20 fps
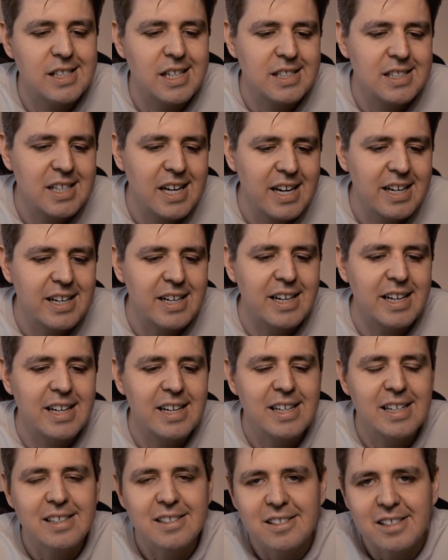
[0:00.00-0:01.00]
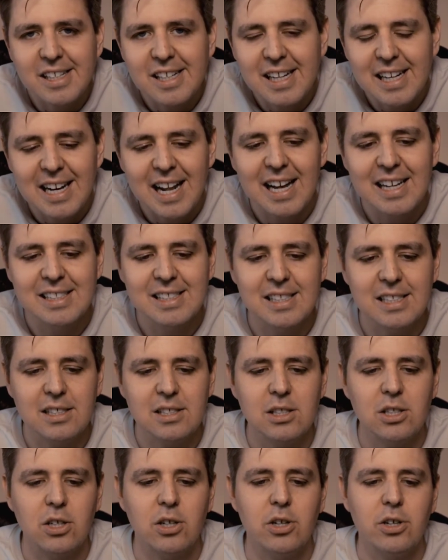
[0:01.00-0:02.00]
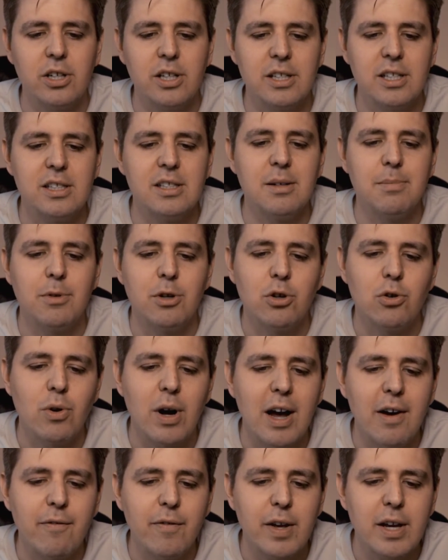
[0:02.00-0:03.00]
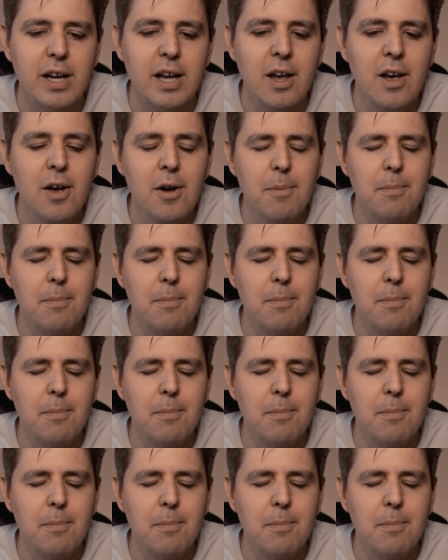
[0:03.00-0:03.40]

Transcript: That's kind of the the classic target demographic,